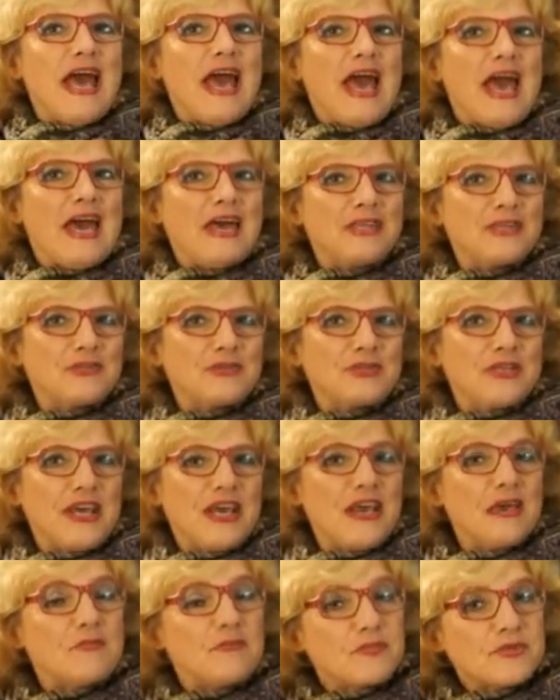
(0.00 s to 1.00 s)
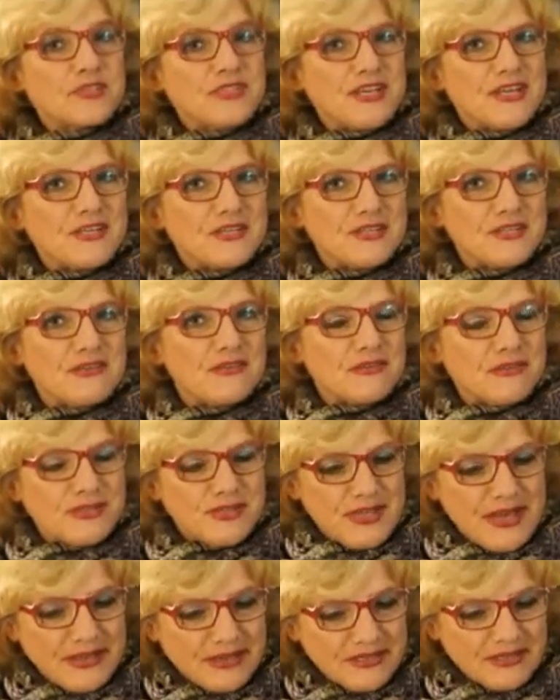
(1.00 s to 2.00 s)
And today I'm presenting the
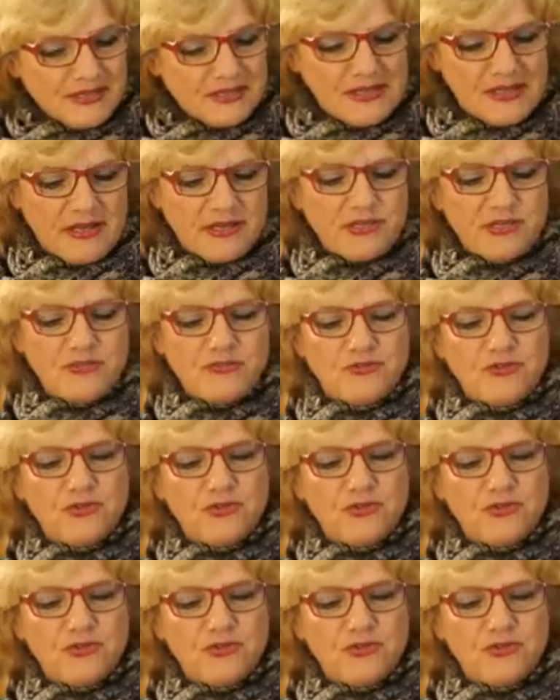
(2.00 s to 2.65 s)
second collection of